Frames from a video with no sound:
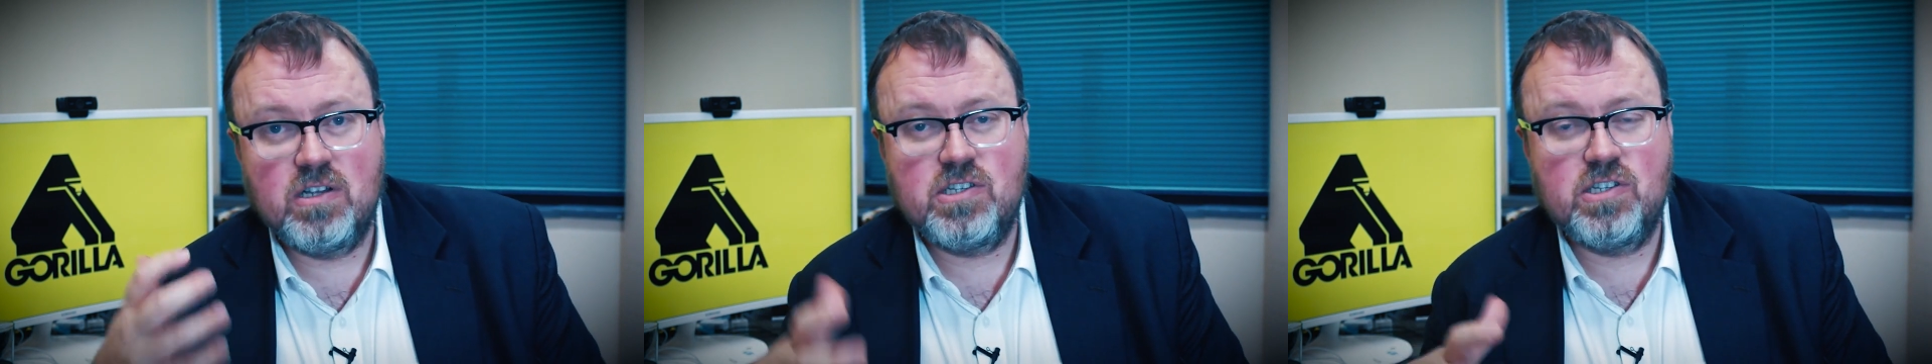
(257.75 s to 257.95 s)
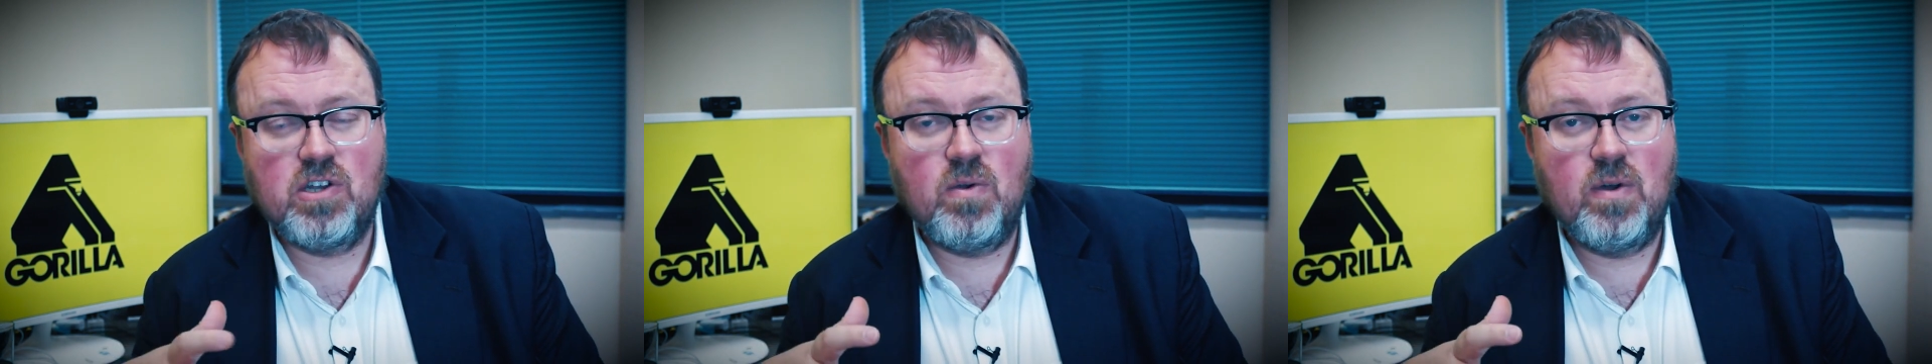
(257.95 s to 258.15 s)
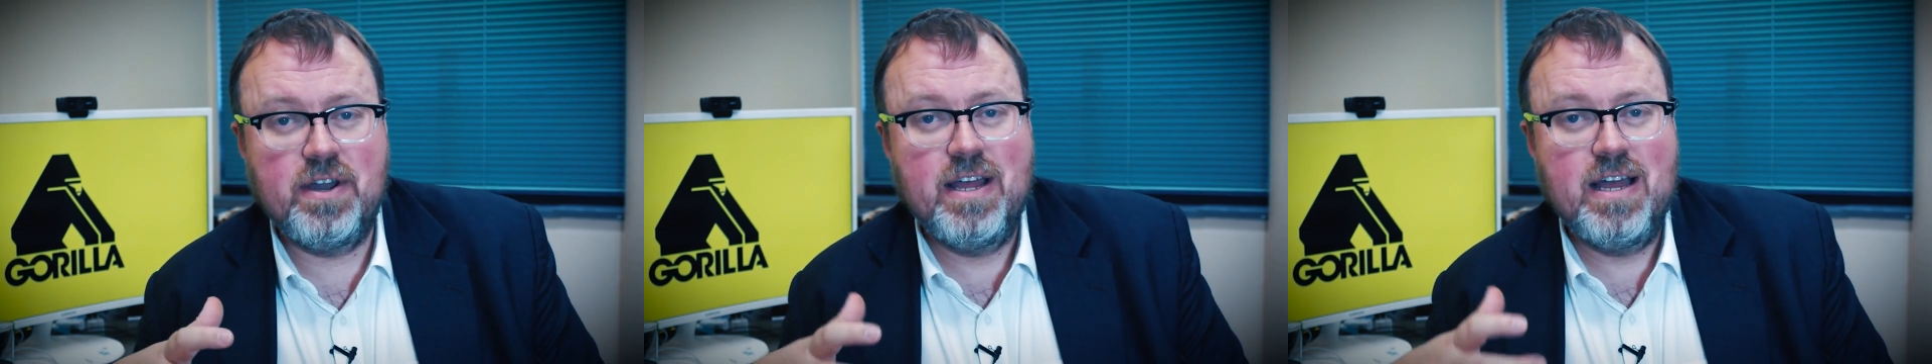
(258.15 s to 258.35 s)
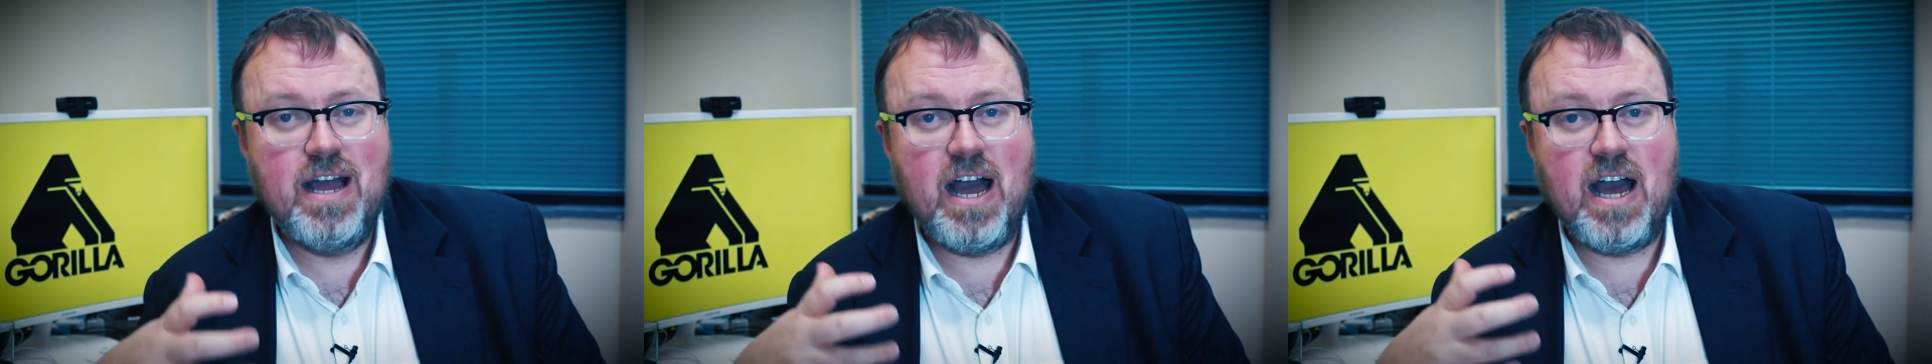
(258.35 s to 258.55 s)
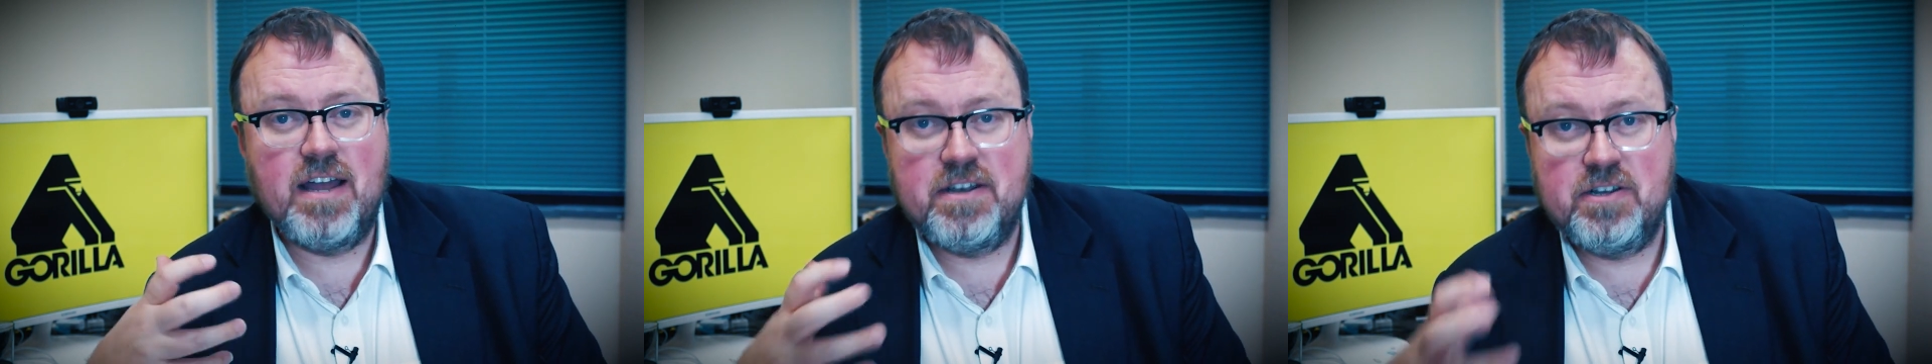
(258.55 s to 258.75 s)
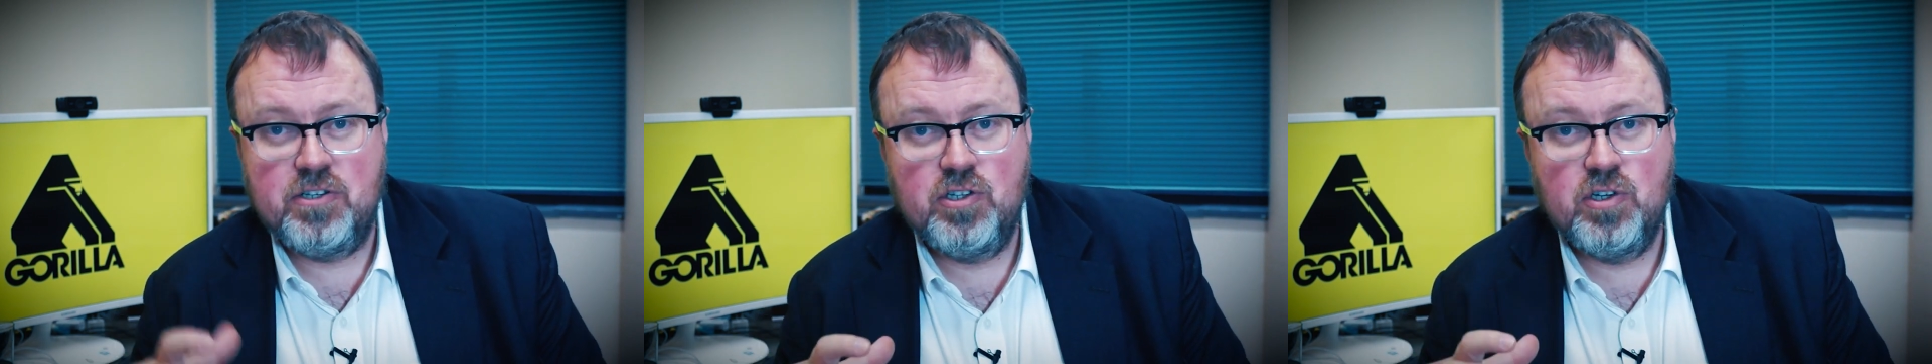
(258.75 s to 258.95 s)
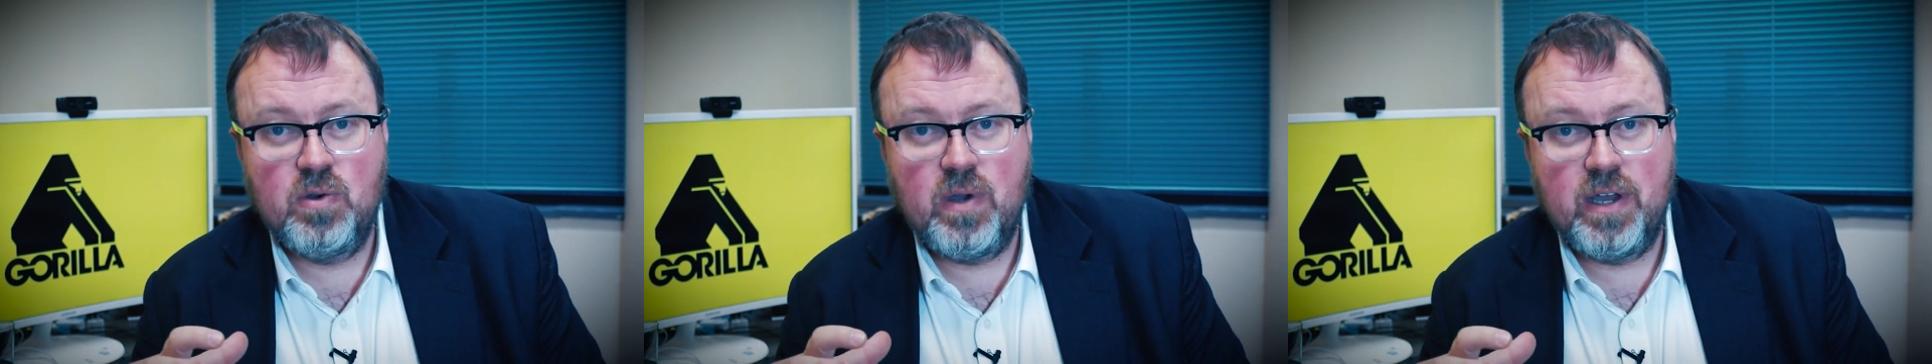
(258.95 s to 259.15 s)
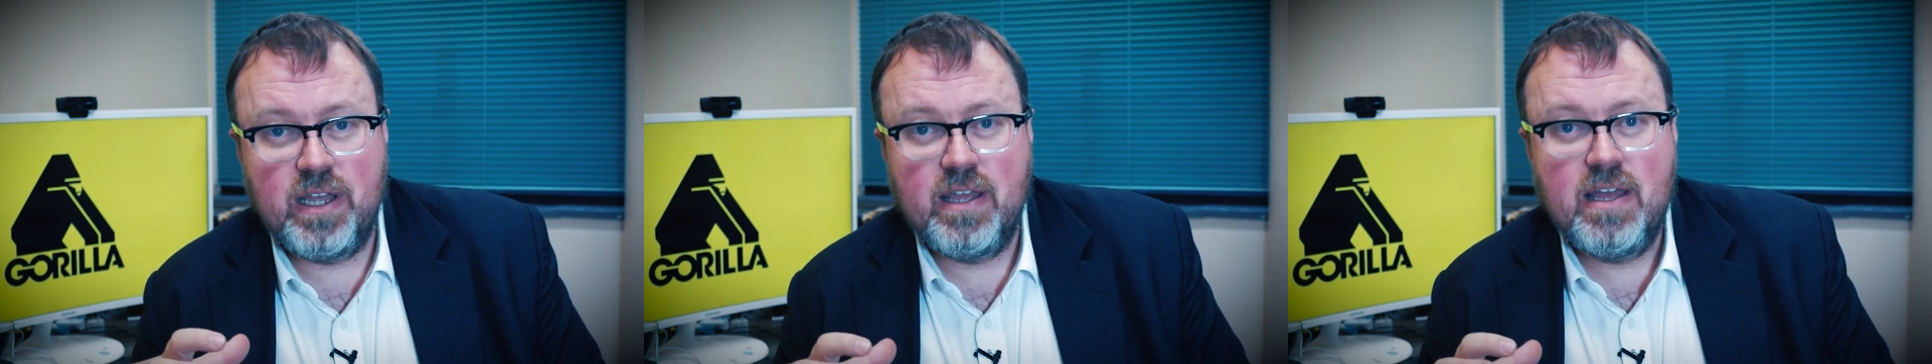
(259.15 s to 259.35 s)
and so on are
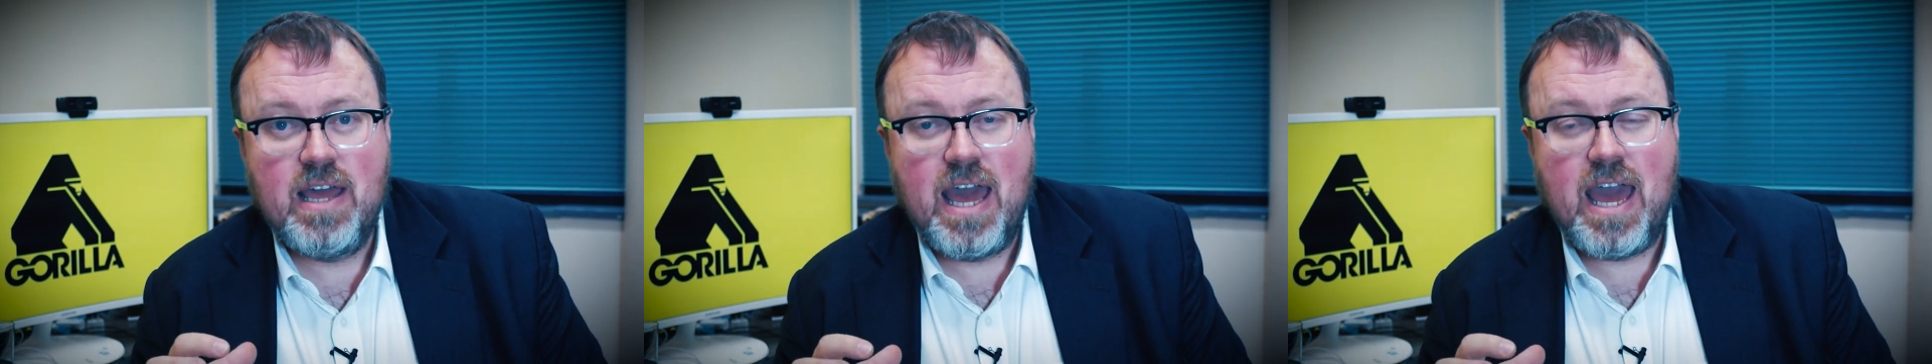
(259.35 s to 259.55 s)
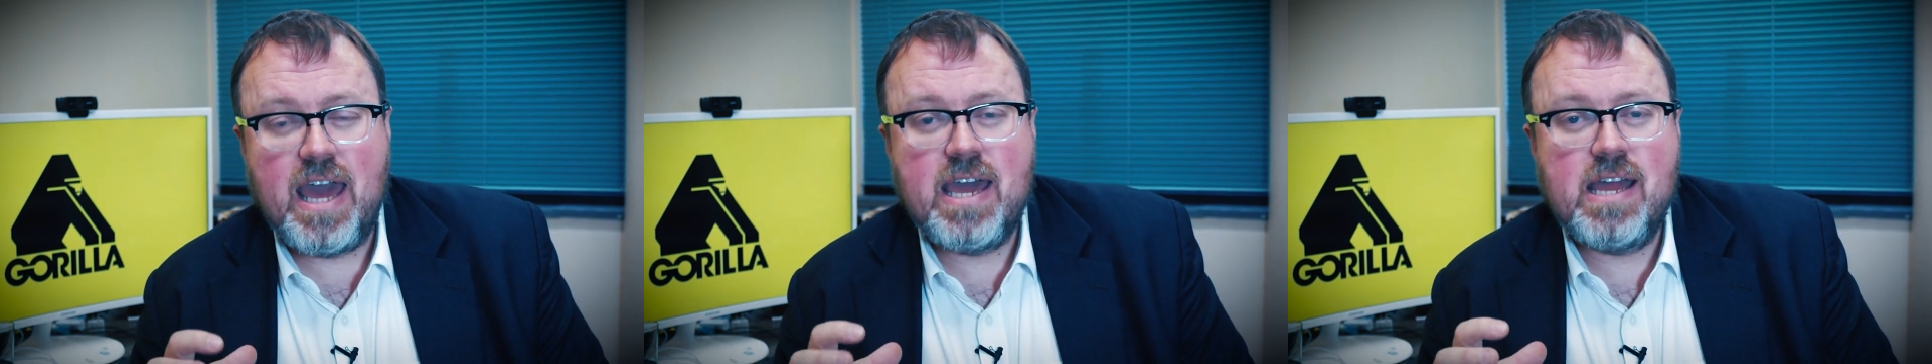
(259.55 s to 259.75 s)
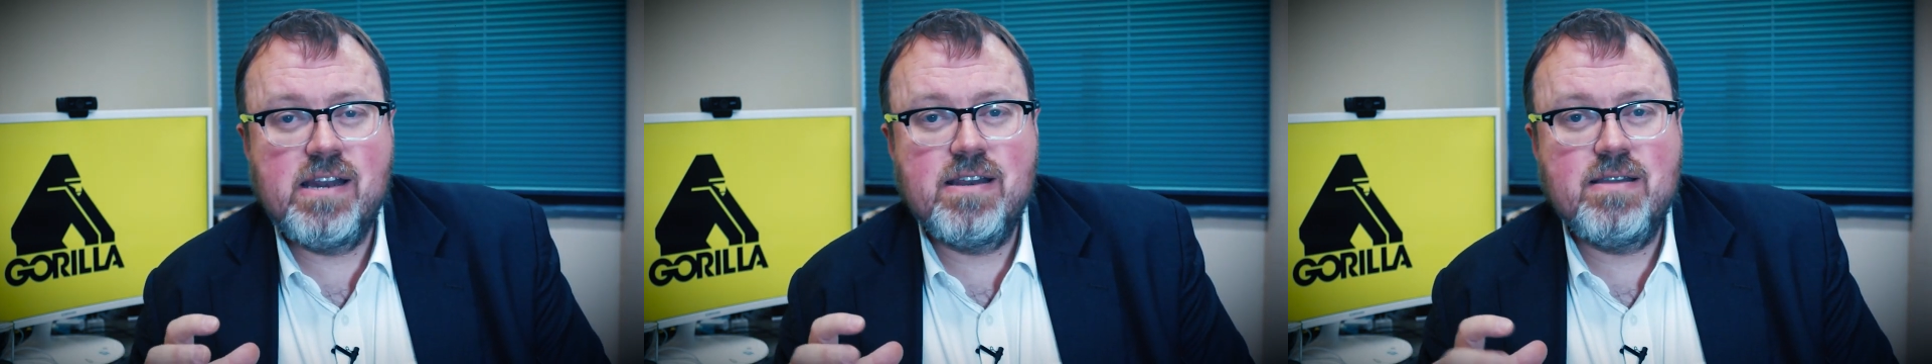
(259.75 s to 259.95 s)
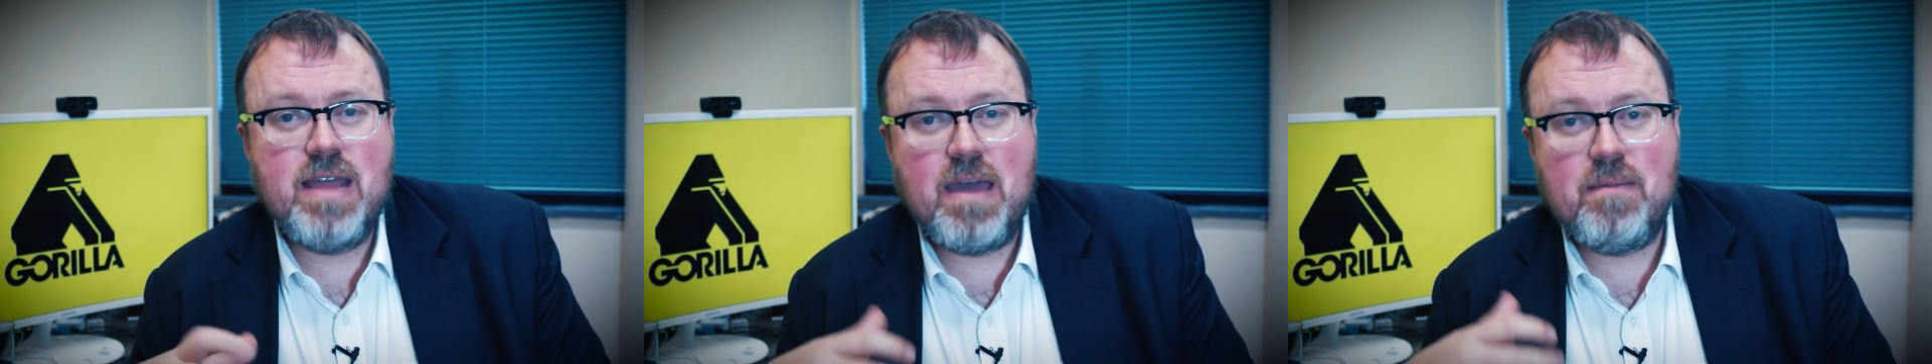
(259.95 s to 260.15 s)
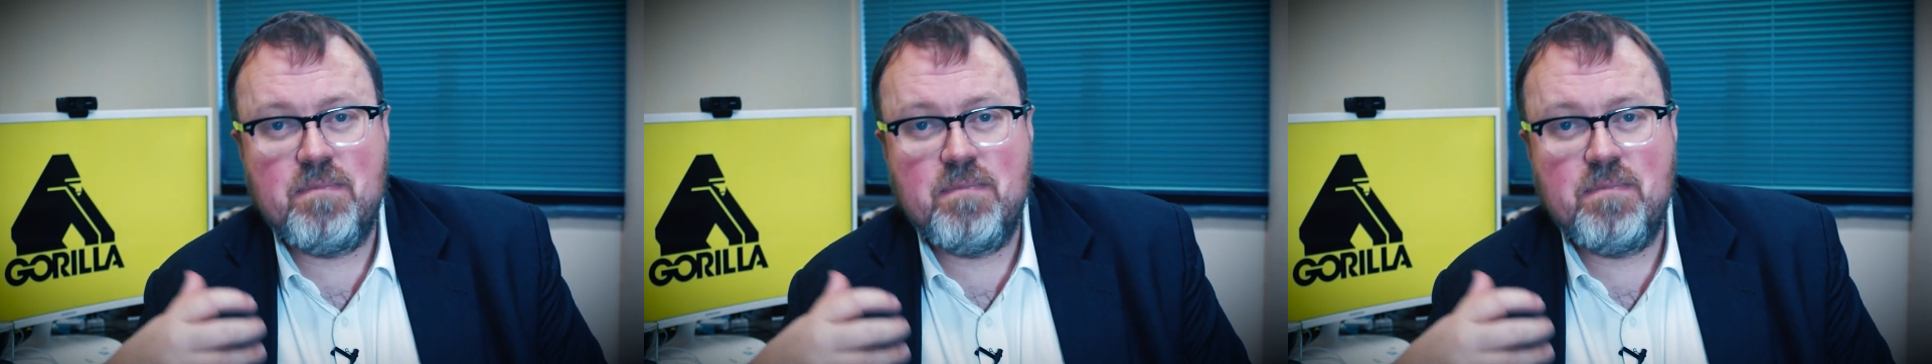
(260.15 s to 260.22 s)
doing, and